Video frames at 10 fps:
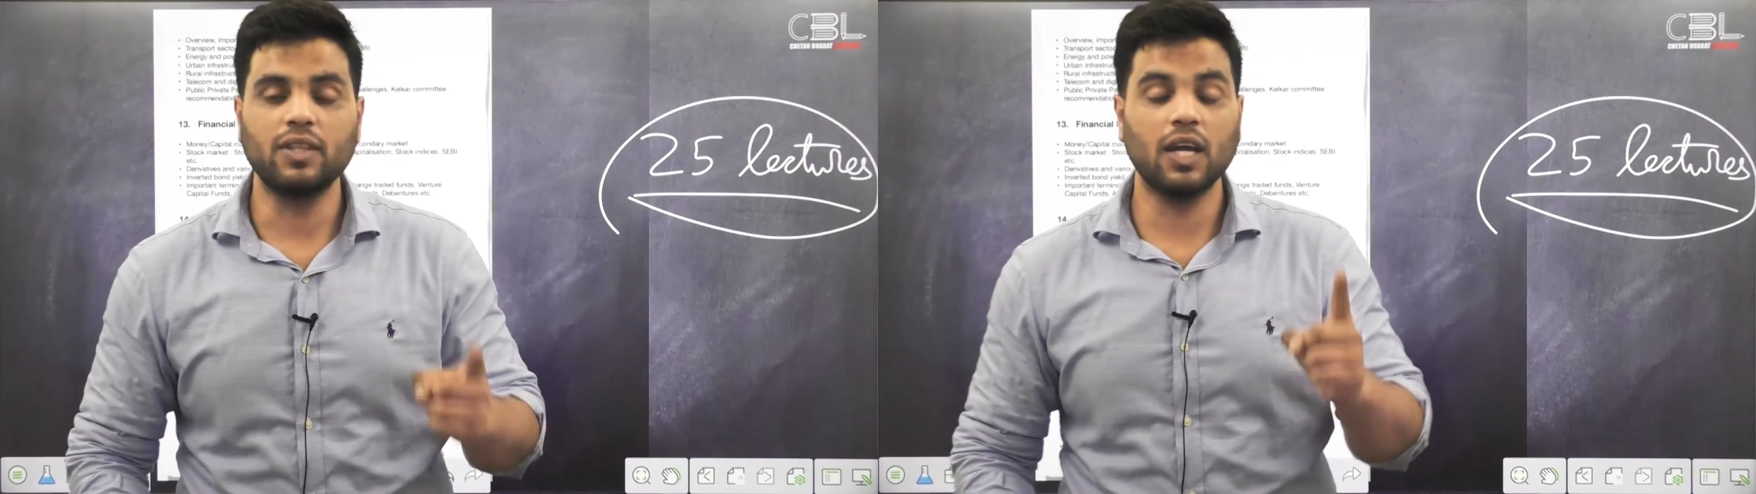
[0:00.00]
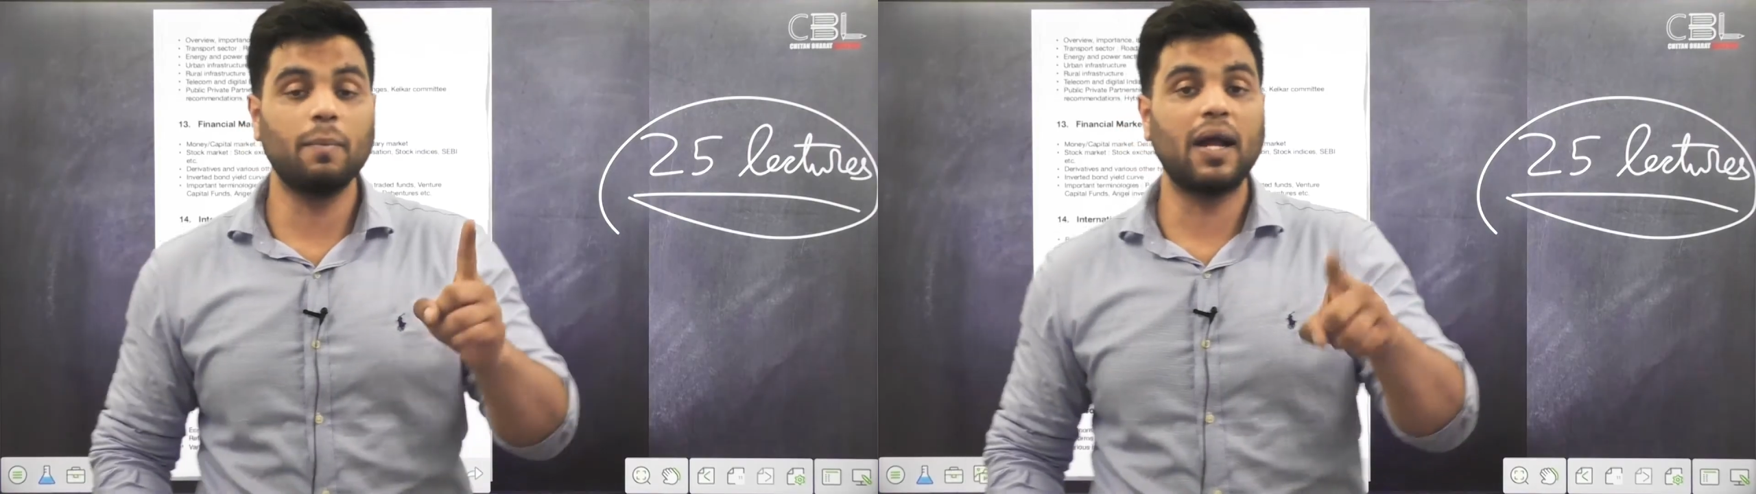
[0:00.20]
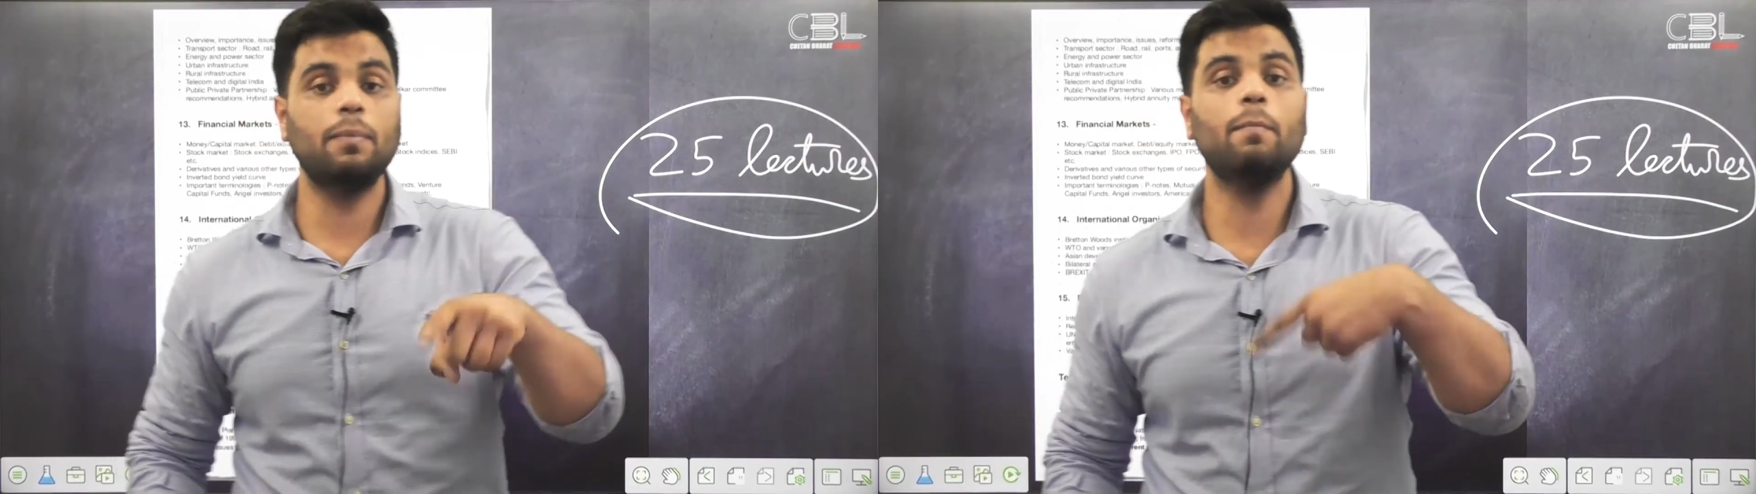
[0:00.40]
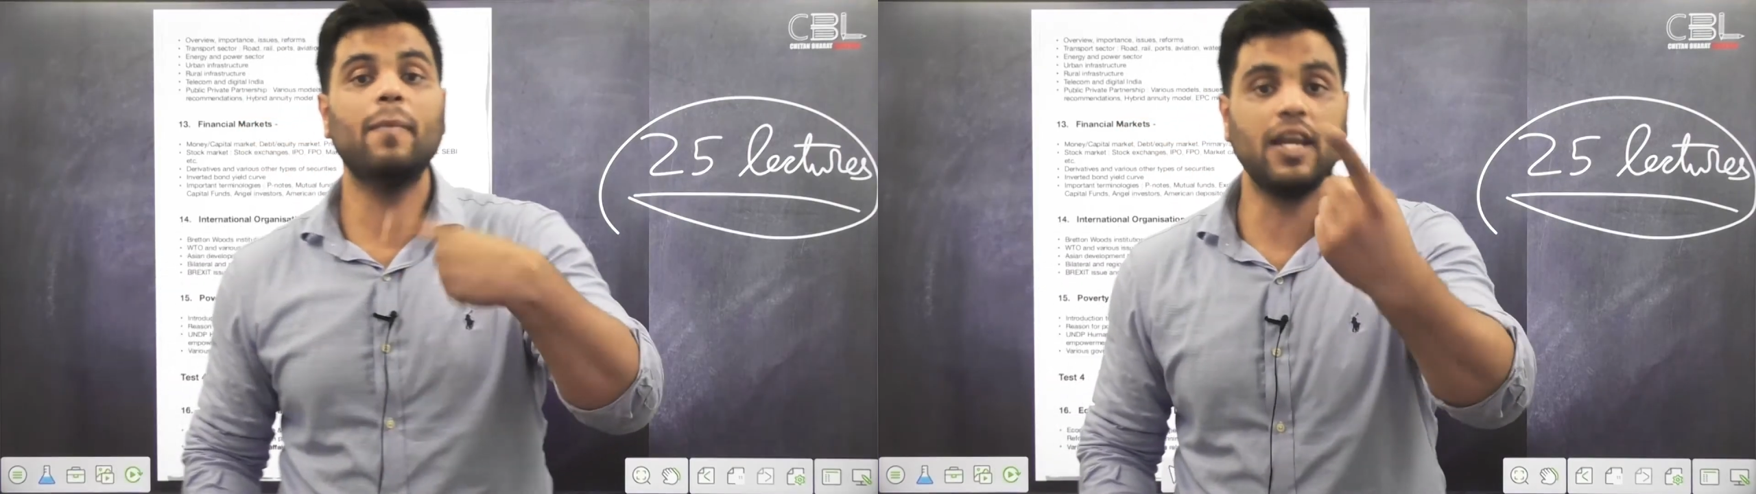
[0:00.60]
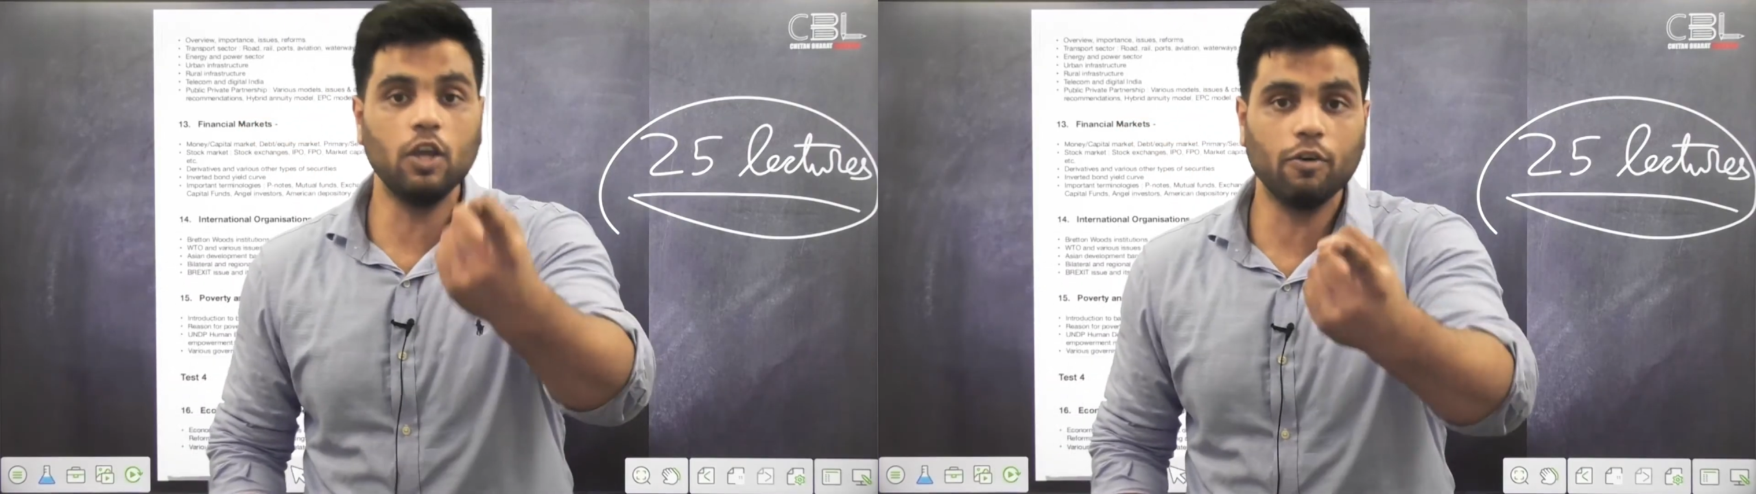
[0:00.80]
There might be
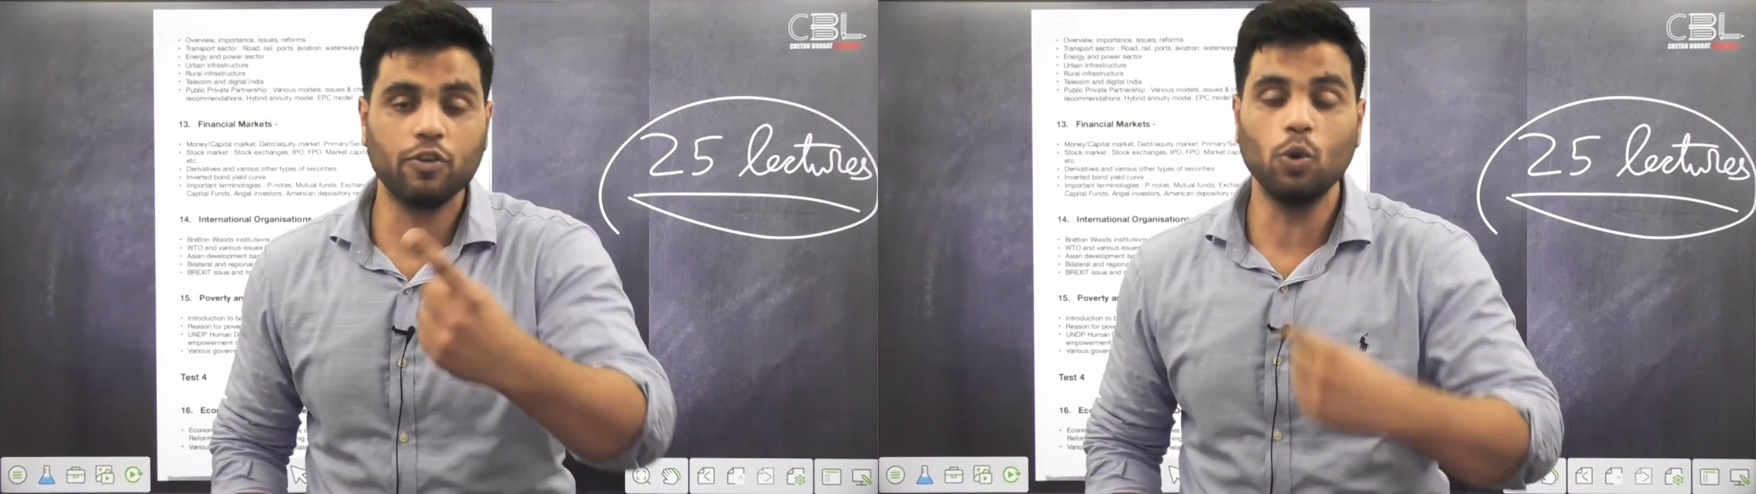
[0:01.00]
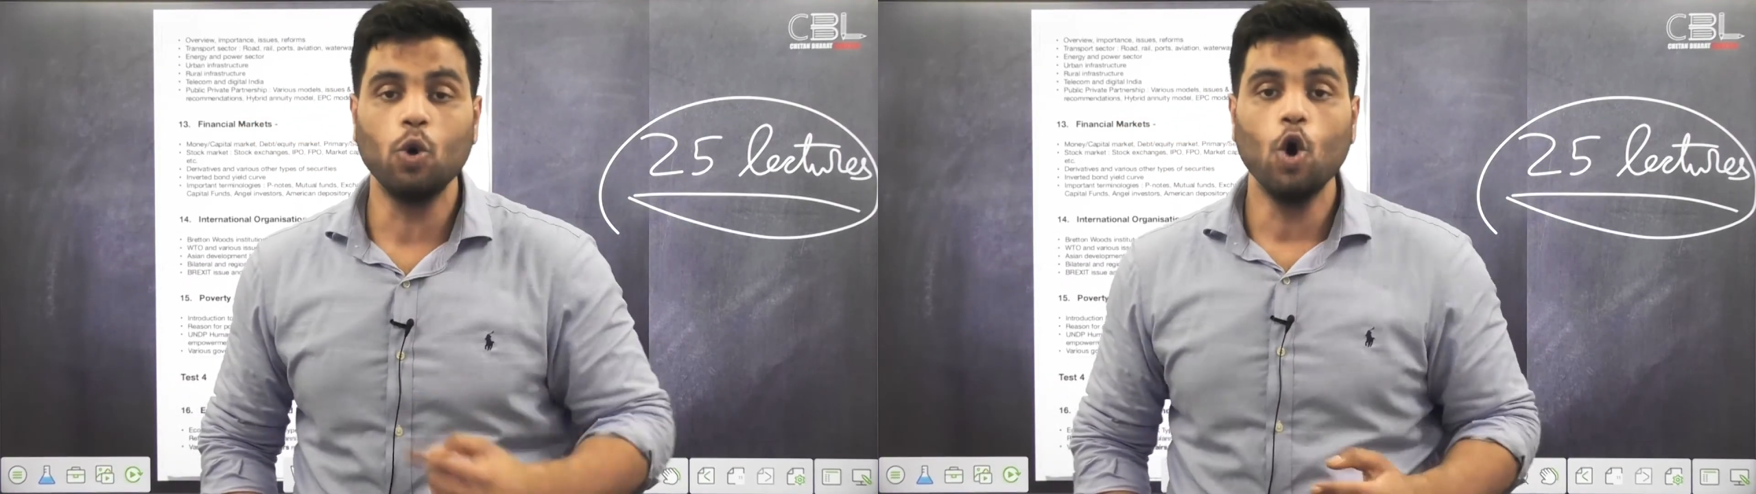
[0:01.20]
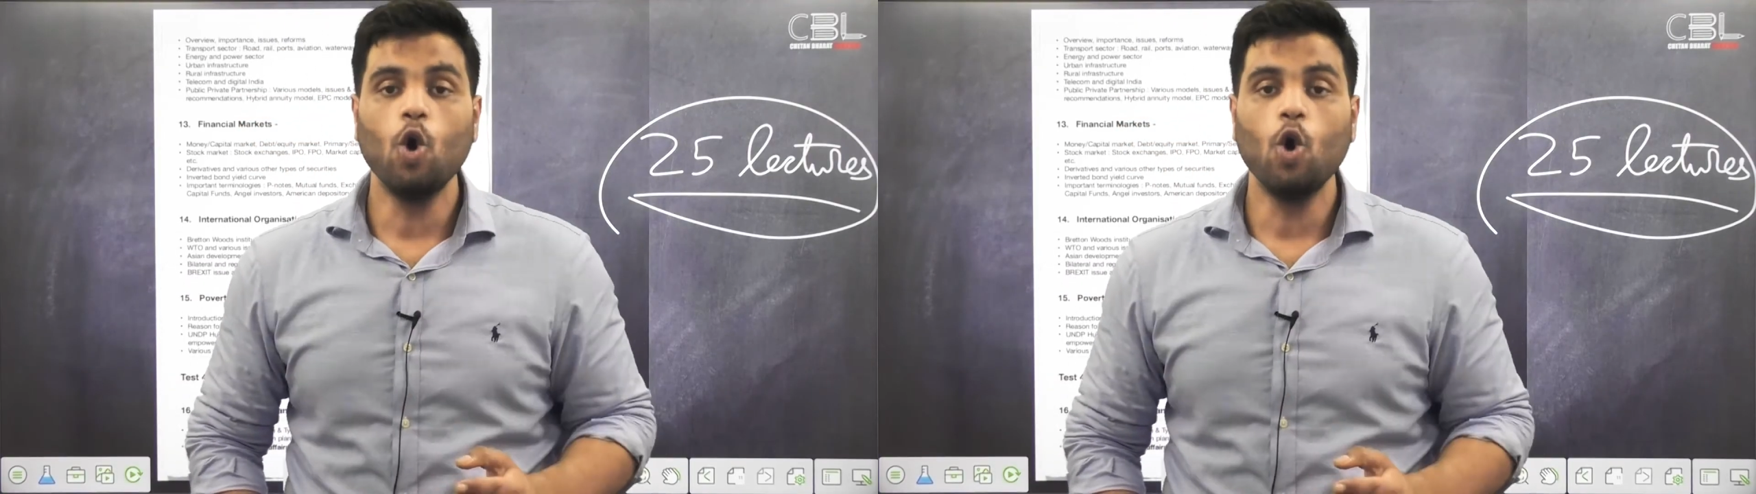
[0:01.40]
many of you